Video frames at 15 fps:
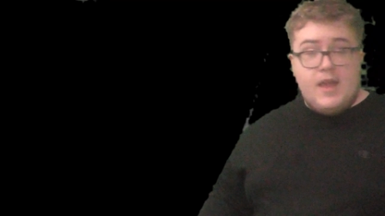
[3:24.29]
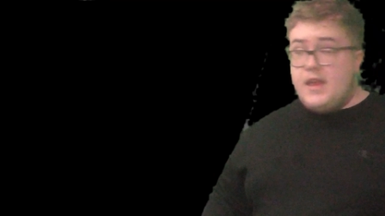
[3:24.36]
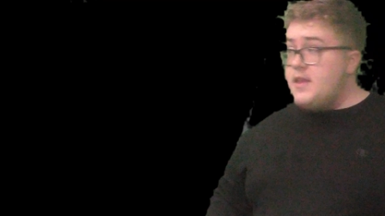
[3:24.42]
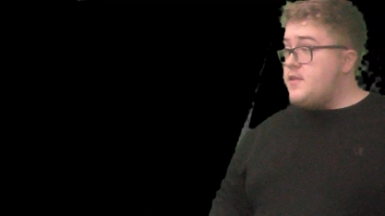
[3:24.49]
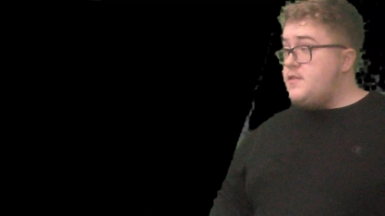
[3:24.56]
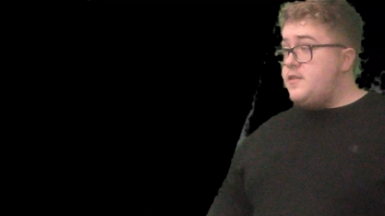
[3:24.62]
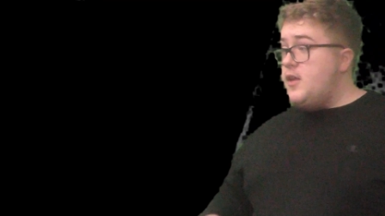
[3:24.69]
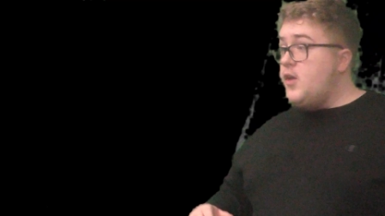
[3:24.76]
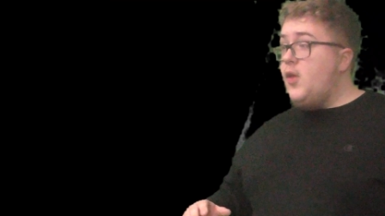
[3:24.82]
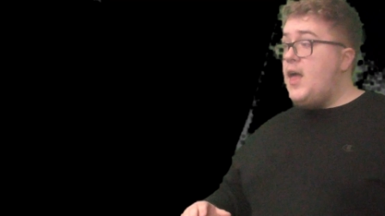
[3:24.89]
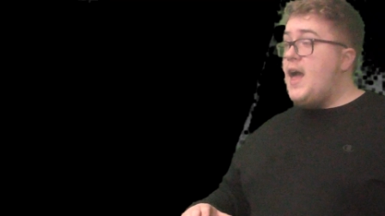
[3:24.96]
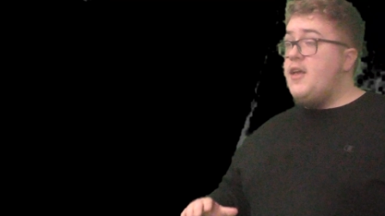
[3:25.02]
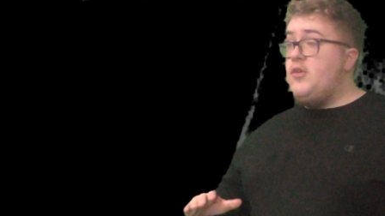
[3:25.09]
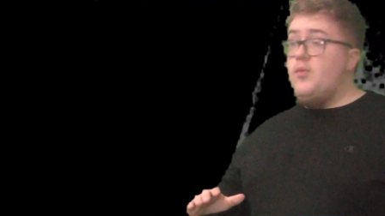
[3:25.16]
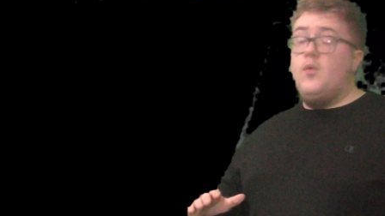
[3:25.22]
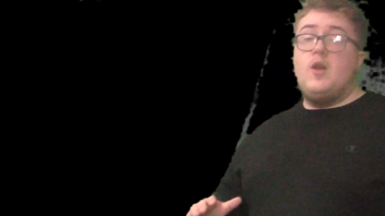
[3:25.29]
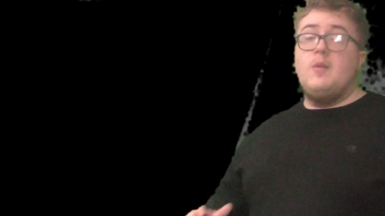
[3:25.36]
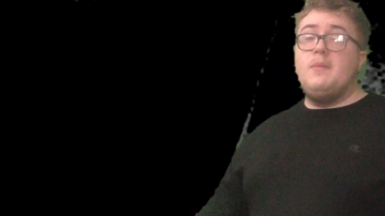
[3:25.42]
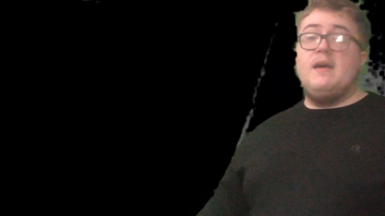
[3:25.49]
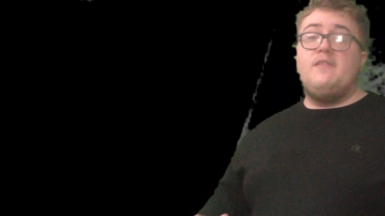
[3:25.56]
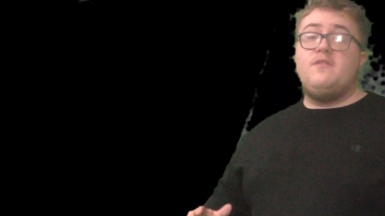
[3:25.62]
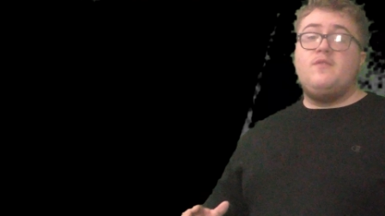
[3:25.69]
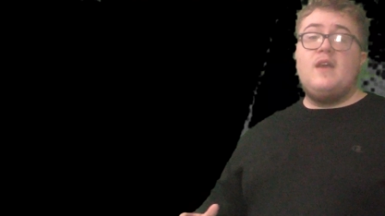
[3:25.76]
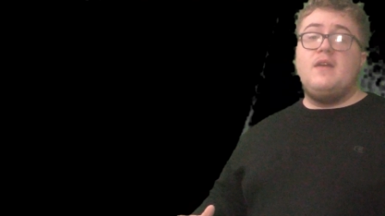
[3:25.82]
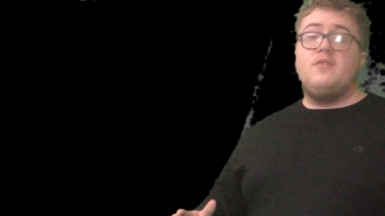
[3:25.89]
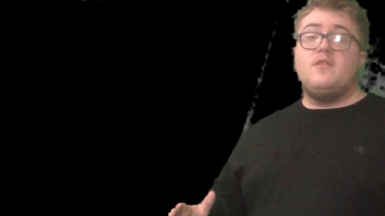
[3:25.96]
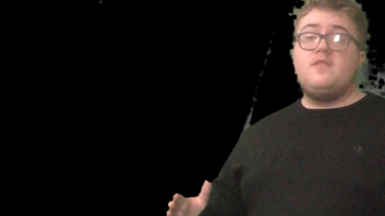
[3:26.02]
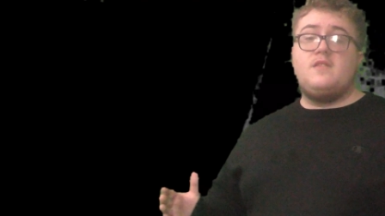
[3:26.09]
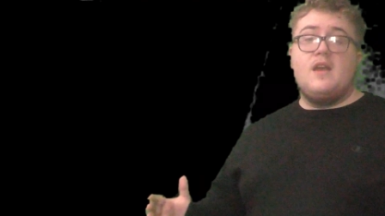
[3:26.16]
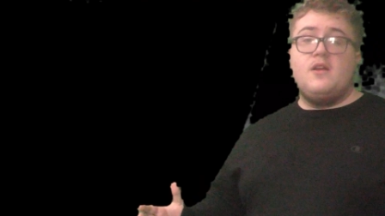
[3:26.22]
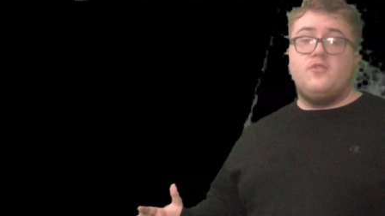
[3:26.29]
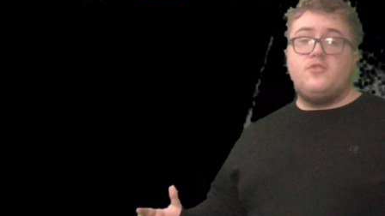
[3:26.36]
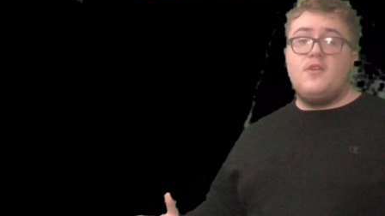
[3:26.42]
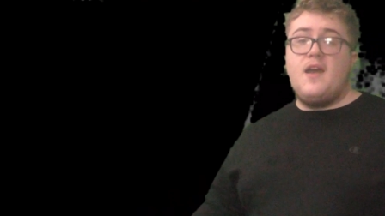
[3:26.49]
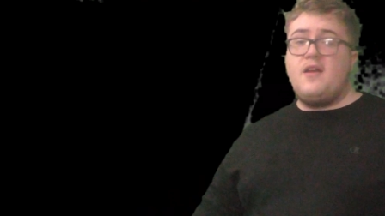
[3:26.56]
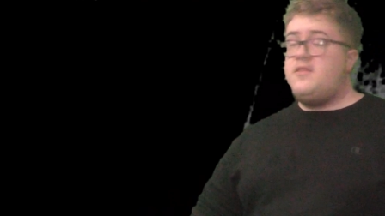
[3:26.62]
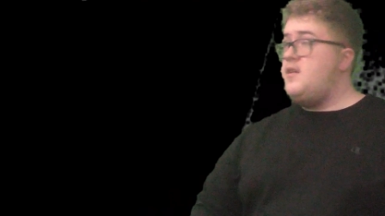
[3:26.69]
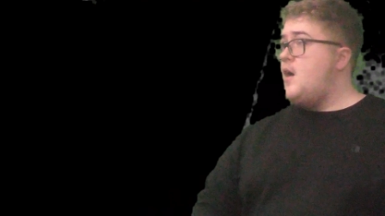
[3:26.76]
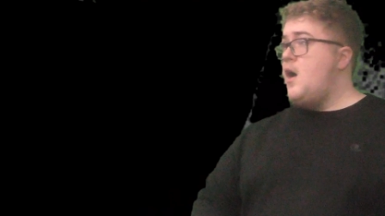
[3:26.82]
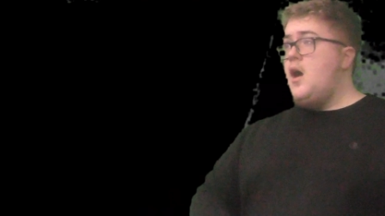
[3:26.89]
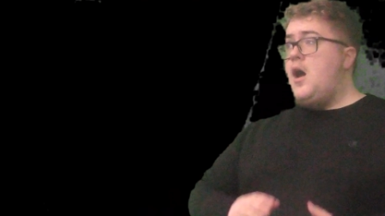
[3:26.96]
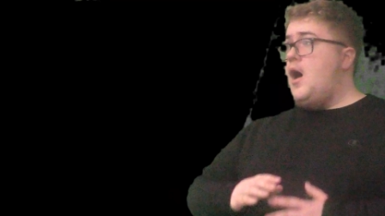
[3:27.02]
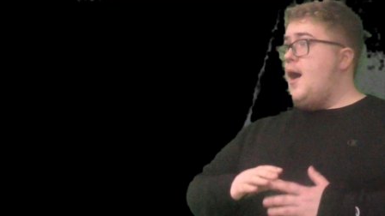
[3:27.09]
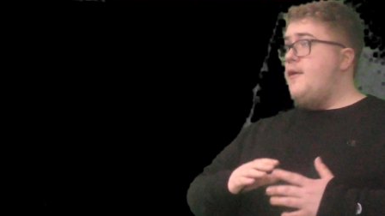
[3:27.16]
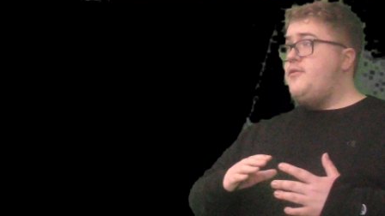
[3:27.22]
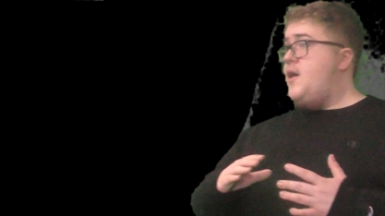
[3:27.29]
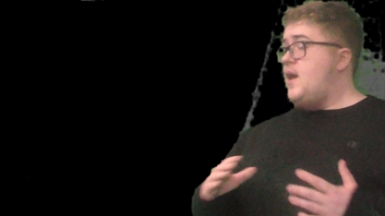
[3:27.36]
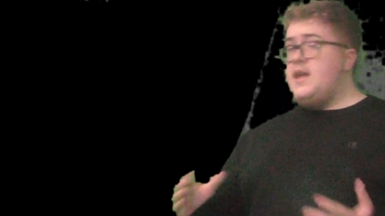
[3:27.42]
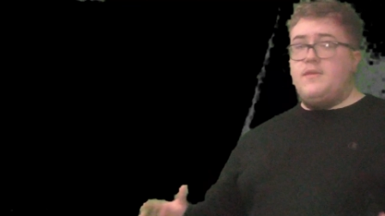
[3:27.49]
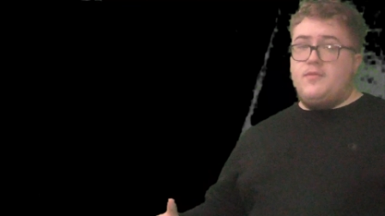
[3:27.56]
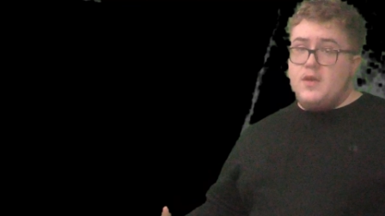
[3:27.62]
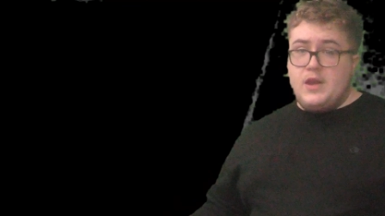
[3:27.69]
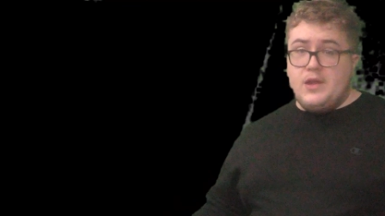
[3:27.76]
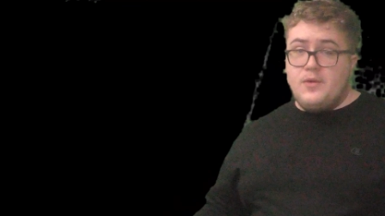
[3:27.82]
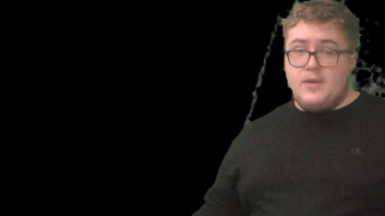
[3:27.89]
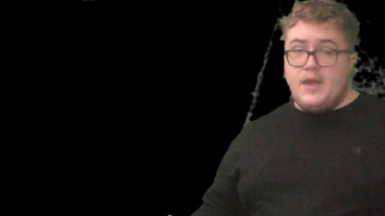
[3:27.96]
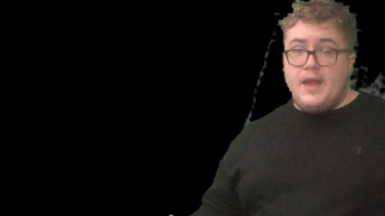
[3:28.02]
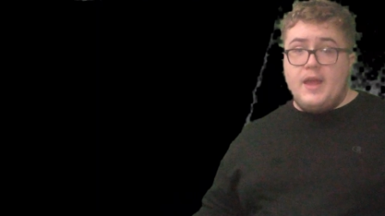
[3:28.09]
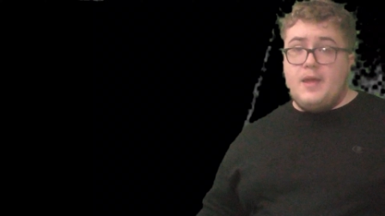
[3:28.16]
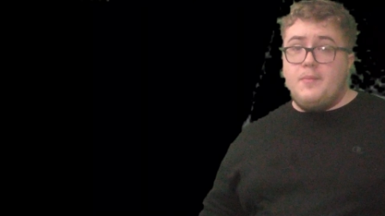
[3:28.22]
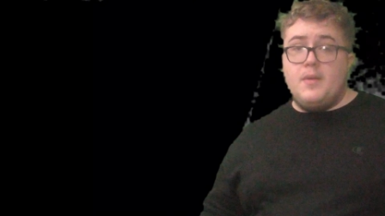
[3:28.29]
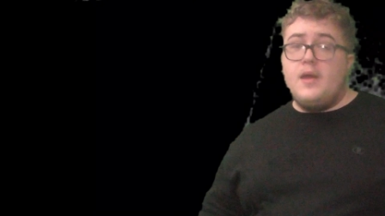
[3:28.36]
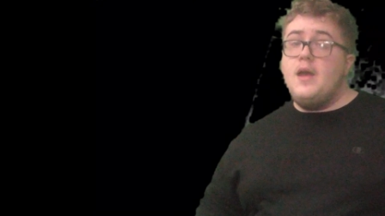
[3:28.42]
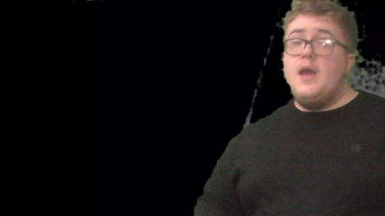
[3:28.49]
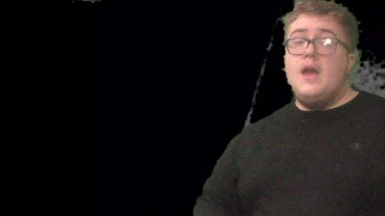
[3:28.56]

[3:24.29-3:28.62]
It still has one of my favorite soundtracks of any video game